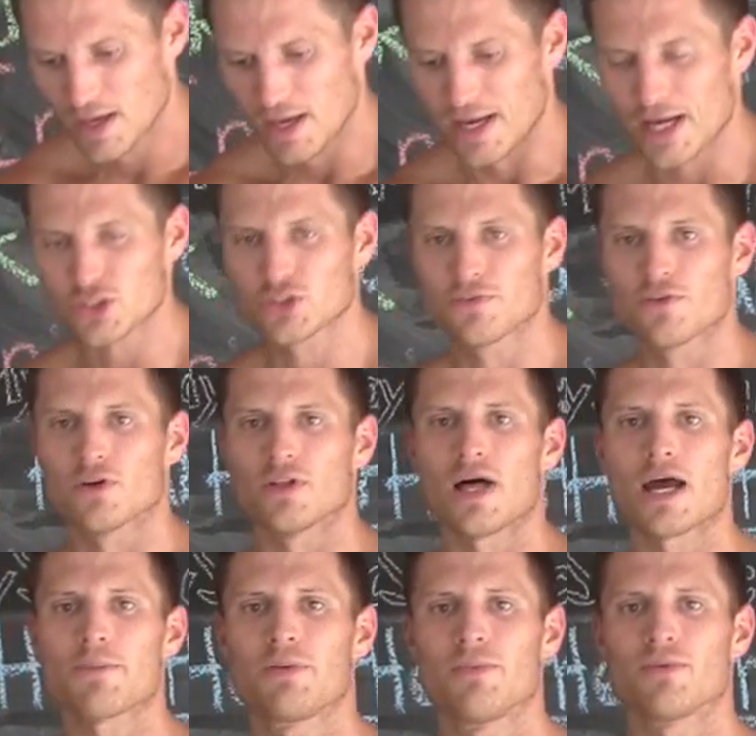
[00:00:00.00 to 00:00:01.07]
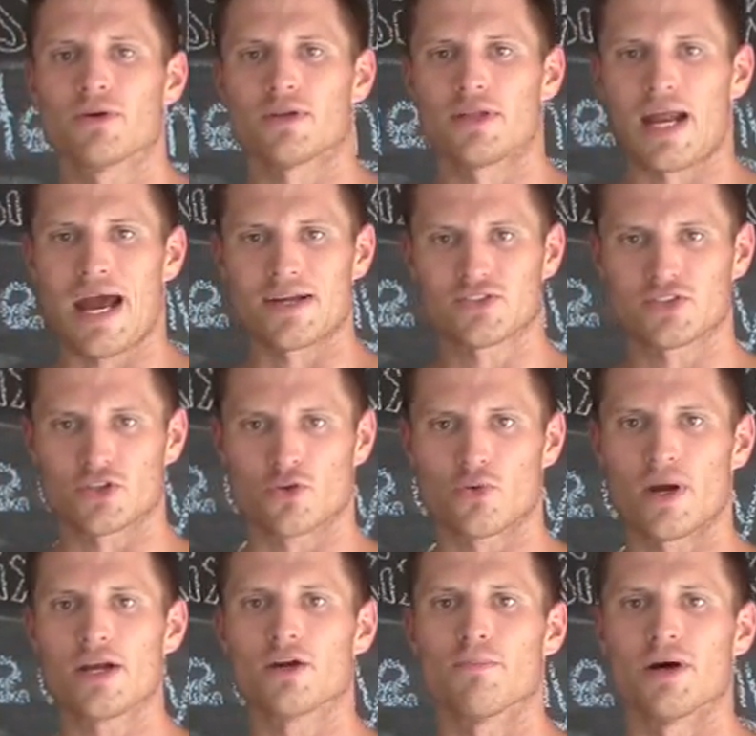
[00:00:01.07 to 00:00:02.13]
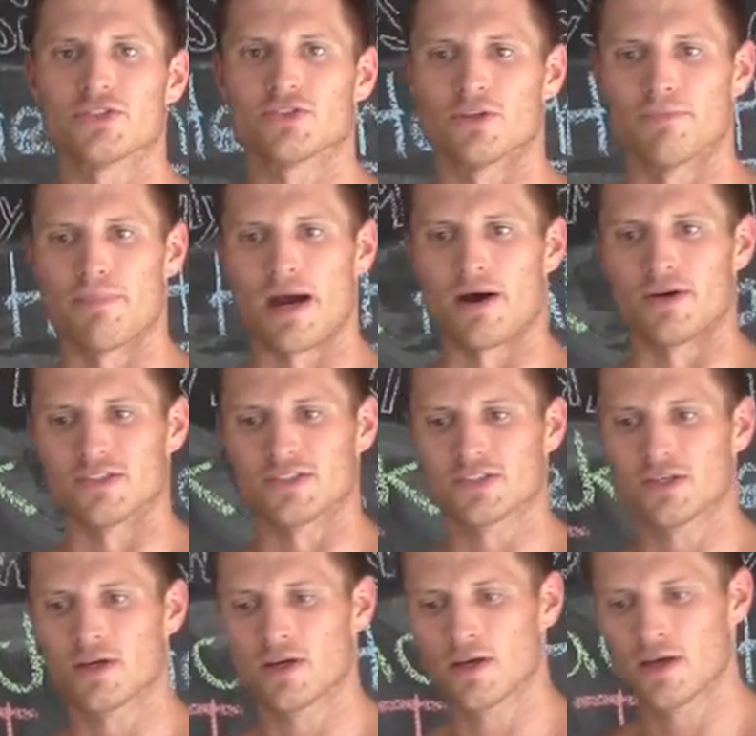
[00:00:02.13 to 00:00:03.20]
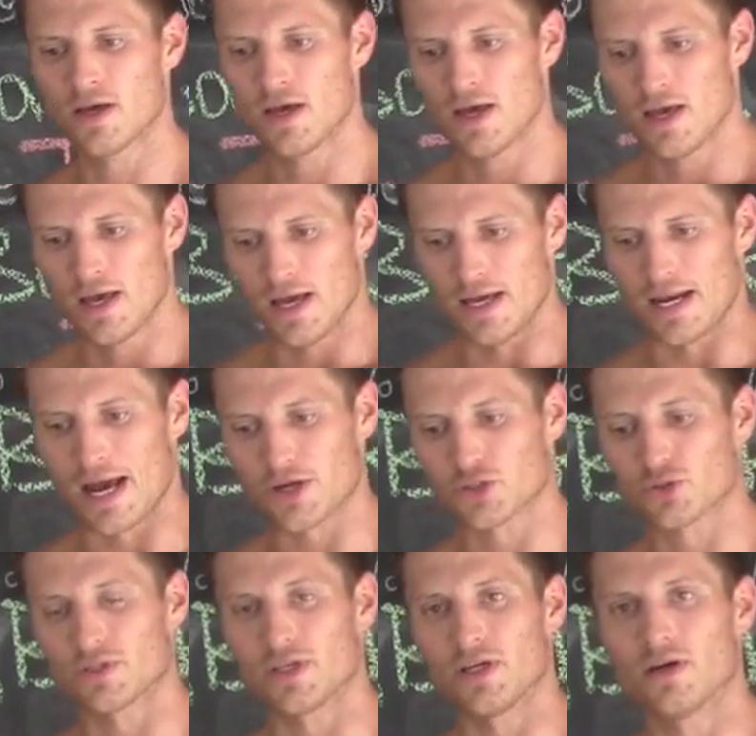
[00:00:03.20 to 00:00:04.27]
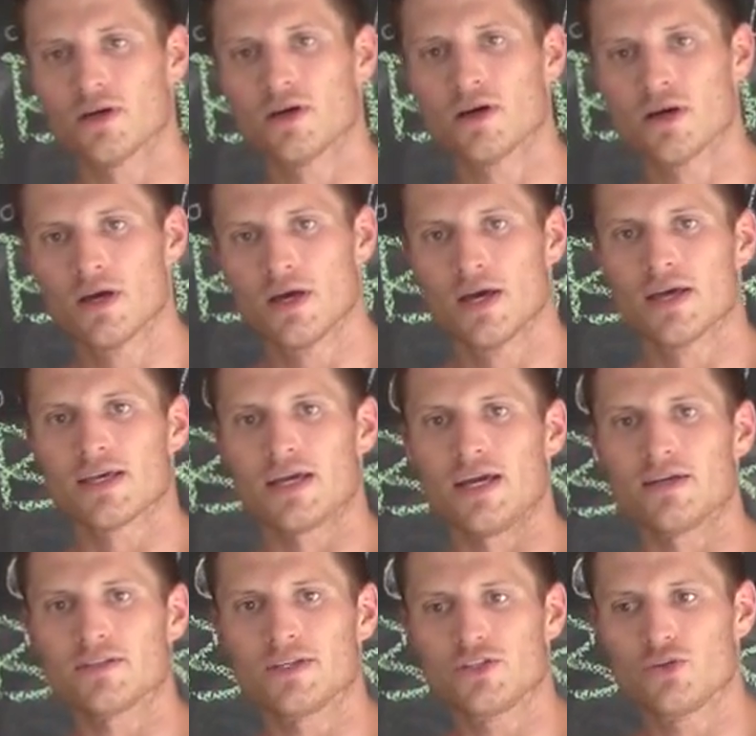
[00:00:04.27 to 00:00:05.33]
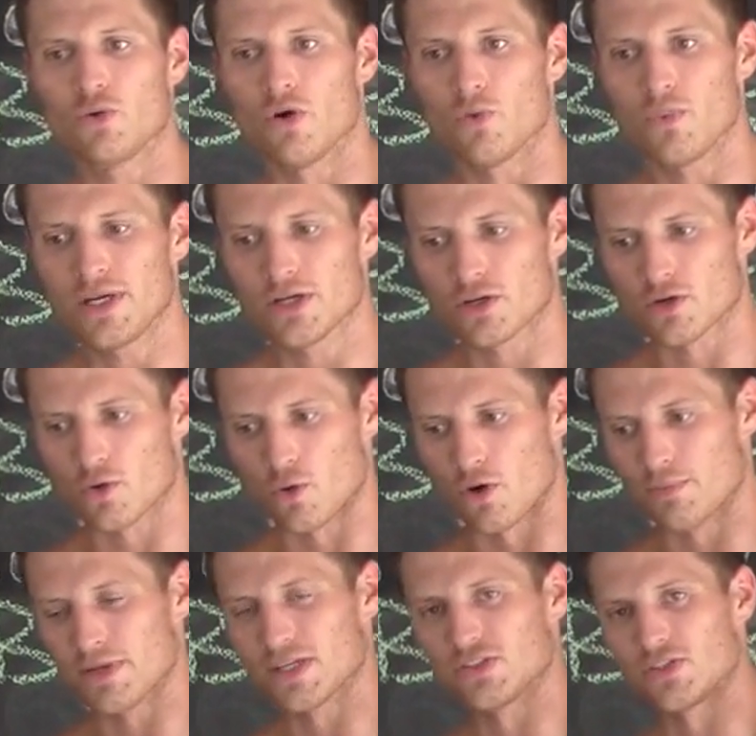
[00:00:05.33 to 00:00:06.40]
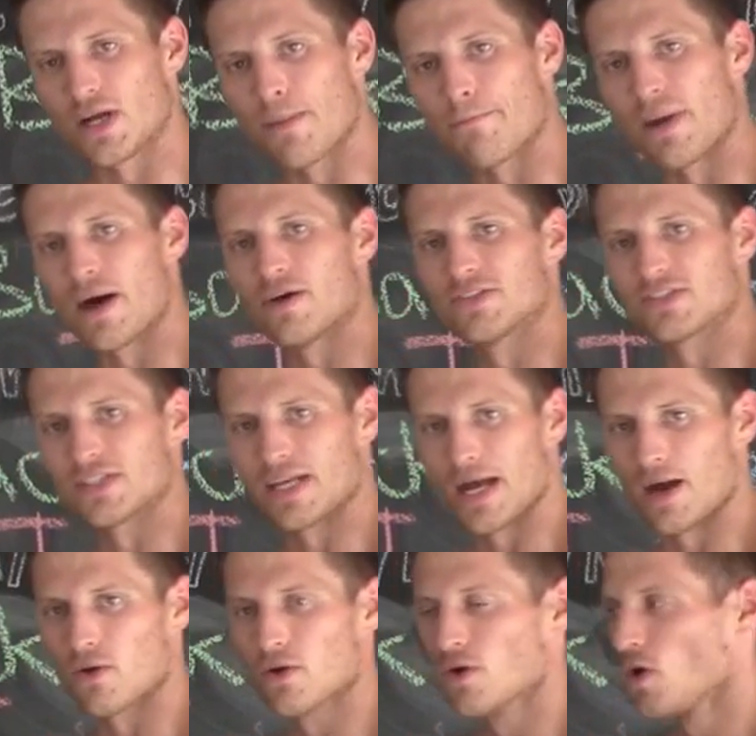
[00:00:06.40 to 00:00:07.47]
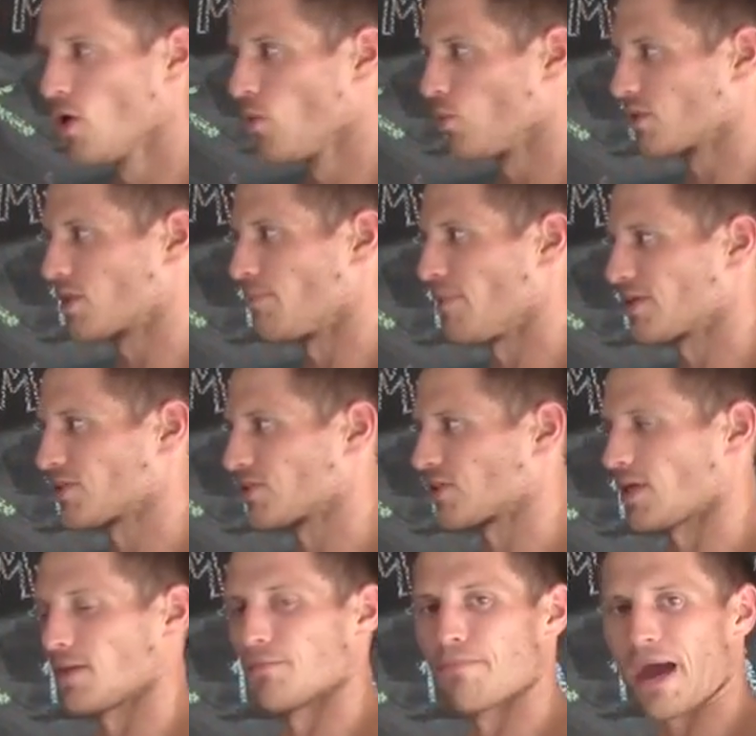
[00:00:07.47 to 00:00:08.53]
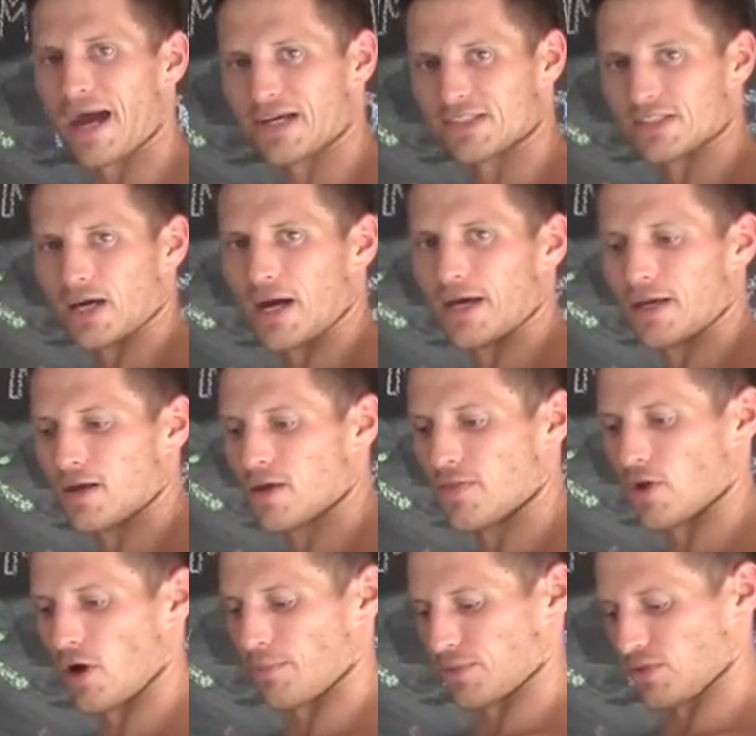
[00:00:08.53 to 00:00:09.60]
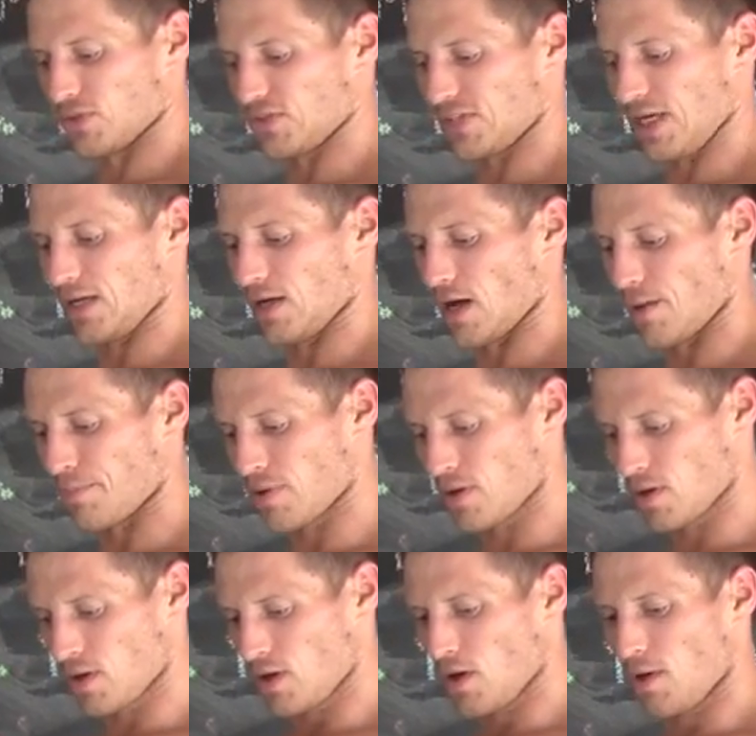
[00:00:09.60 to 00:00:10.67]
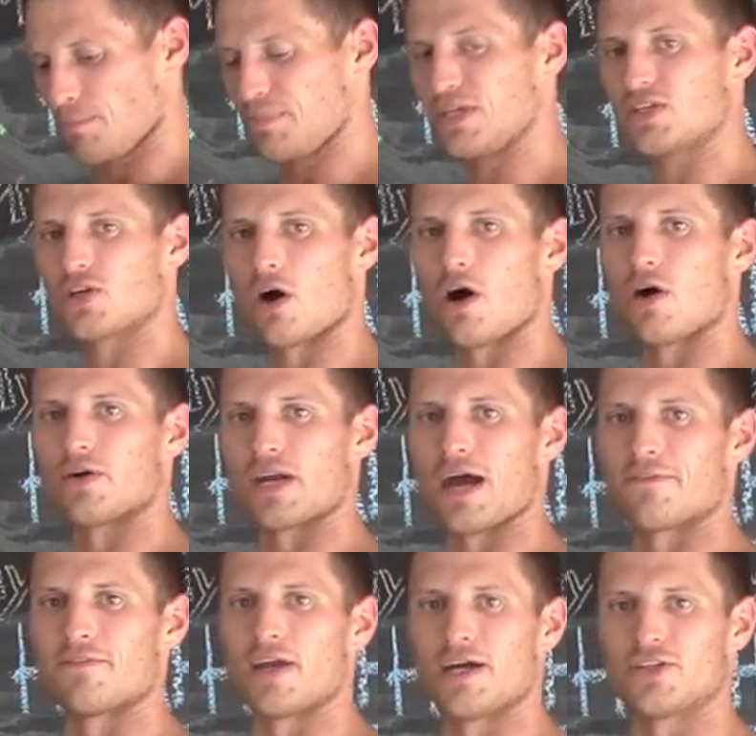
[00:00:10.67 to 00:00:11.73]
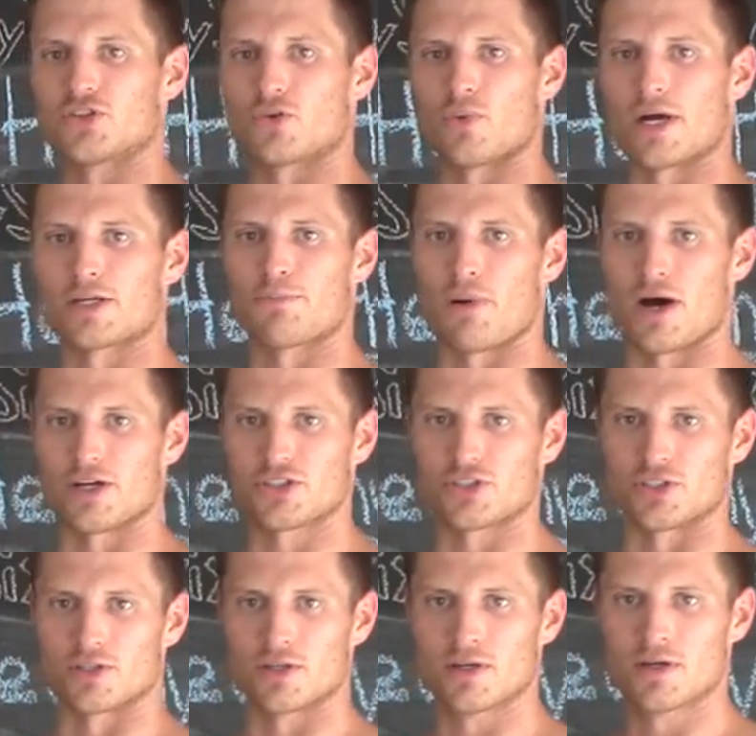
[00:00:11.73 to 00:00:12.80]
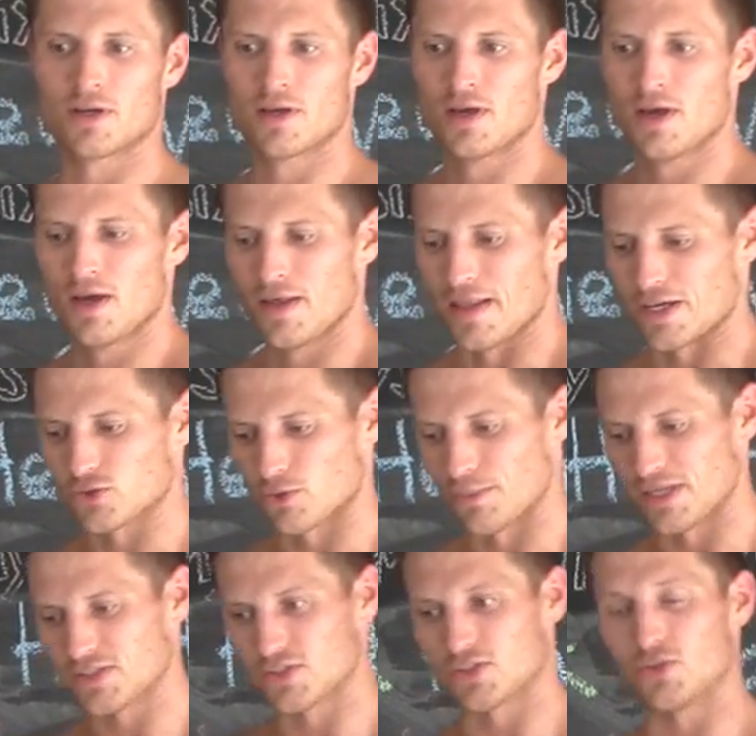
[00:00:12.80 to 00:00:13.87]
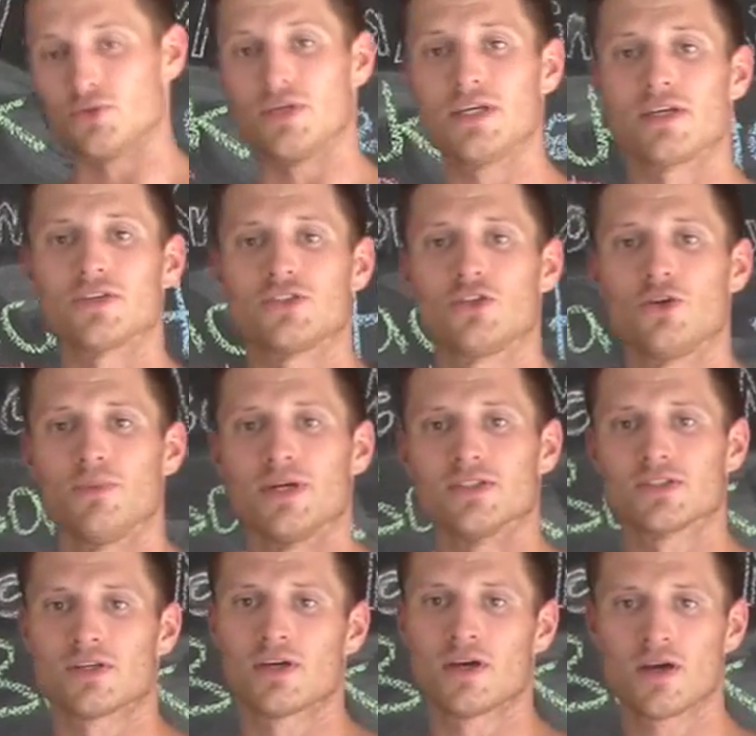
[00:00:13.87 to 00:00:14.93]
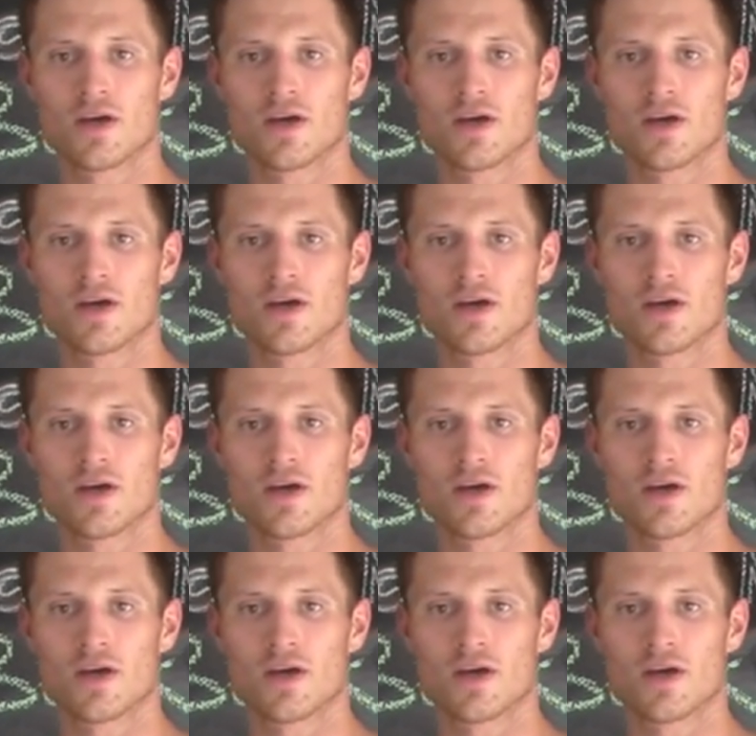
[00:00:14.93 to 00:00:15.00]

And actually for a lot of people, it adds to greater muscle imbalance and actually can lead to a weaker core because you're not balancing it out with the muscles on the back side. They're helping you stand up, be tall, and have nice erect posture. That's what makes us unique as humans,